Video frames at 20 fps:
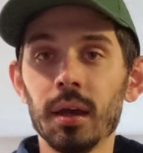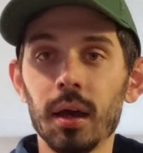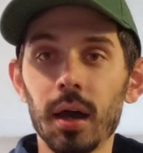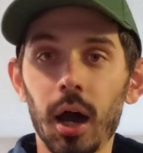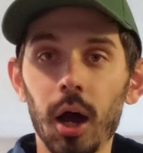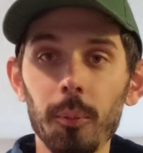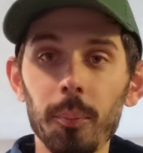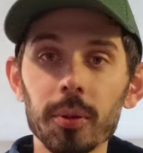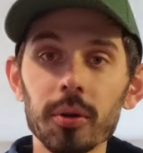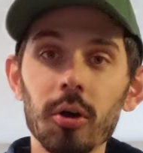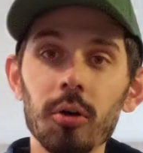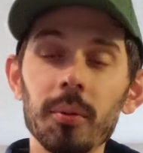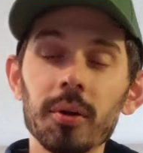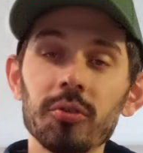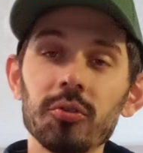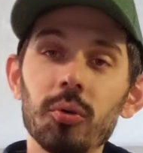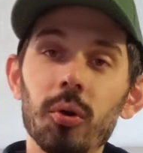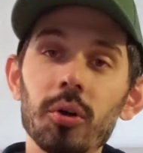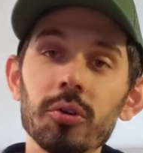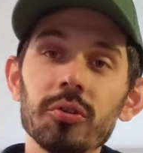I'll put all my
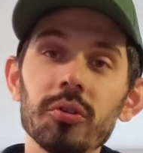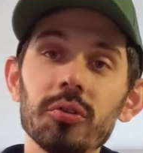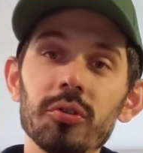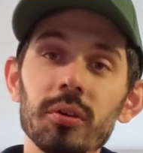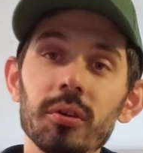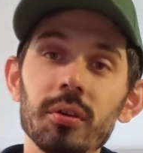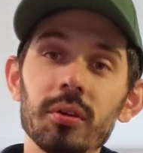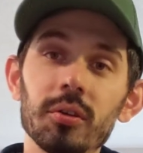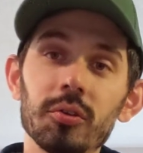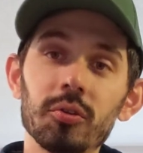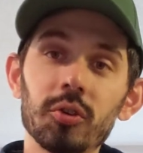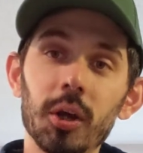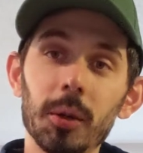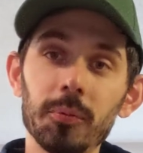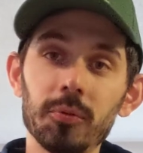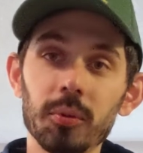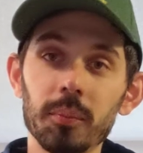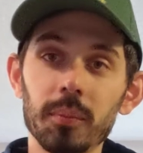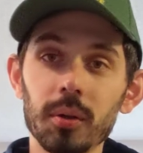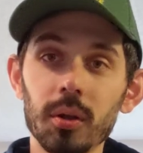sources in the
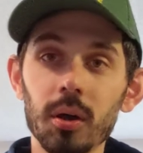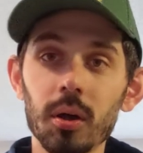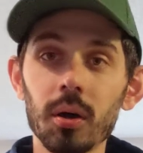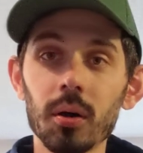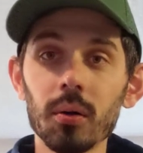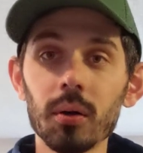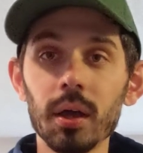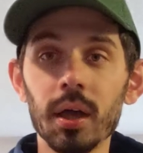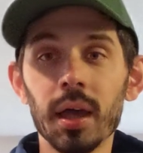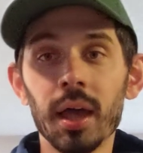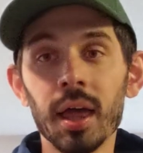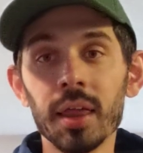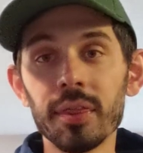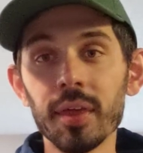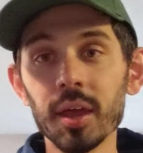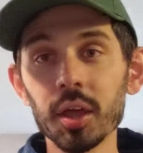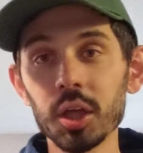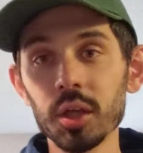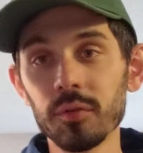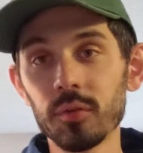description below.
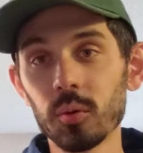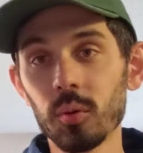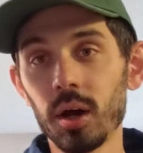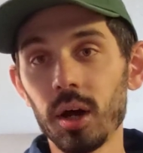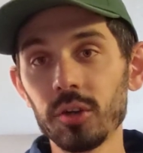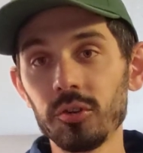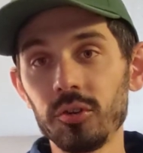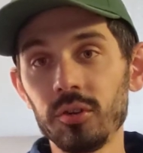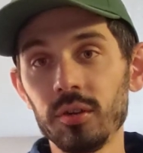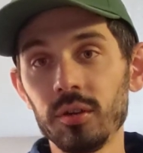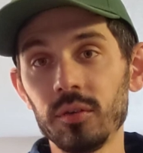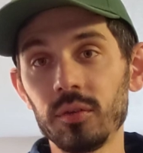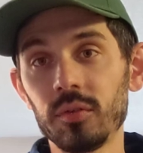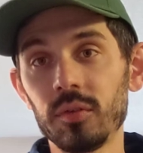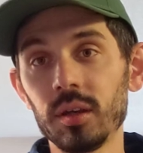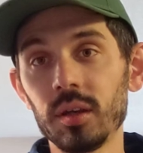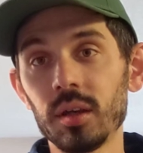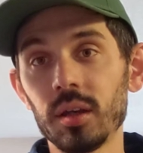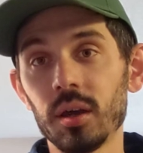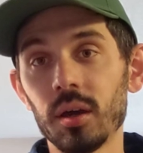Thank you for watching this
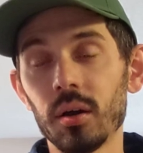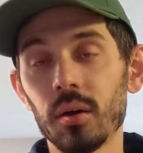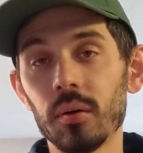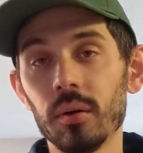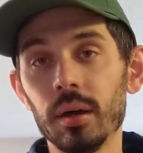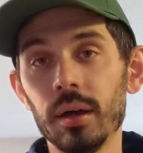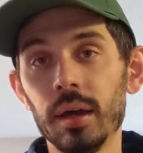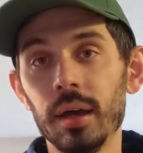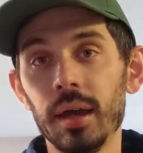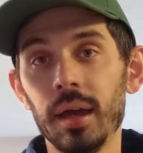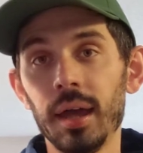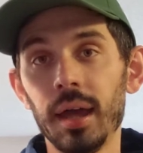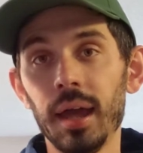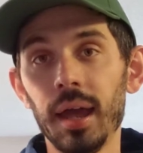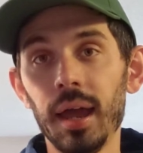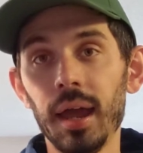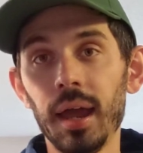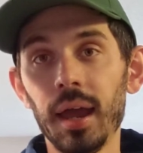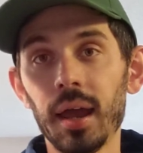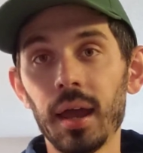video,
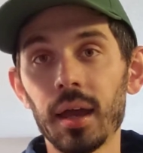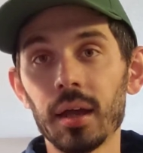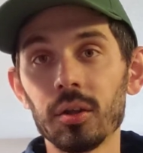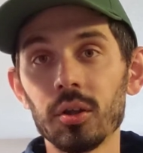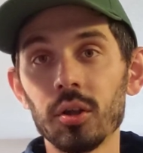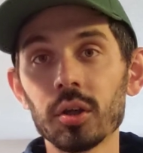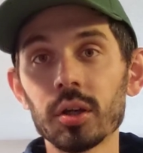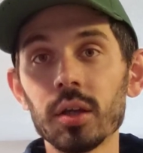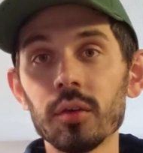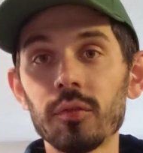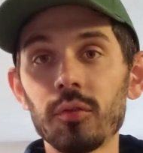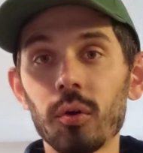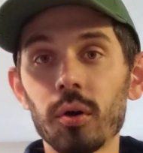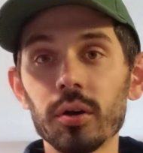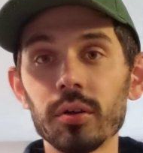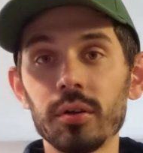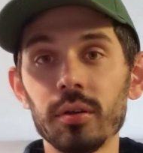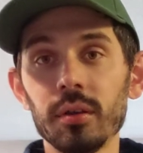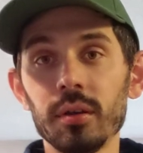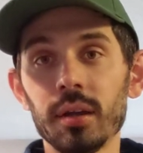and looking
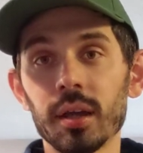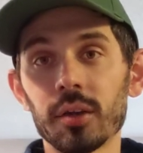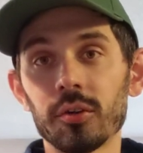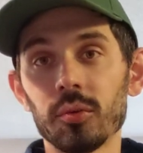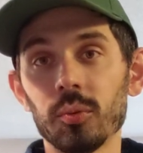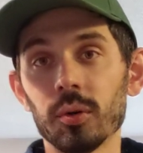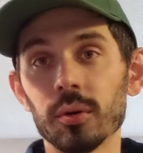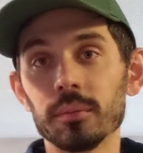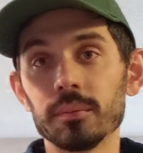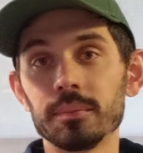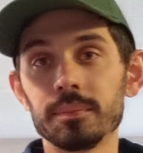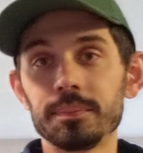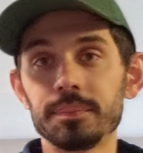forward to the next one.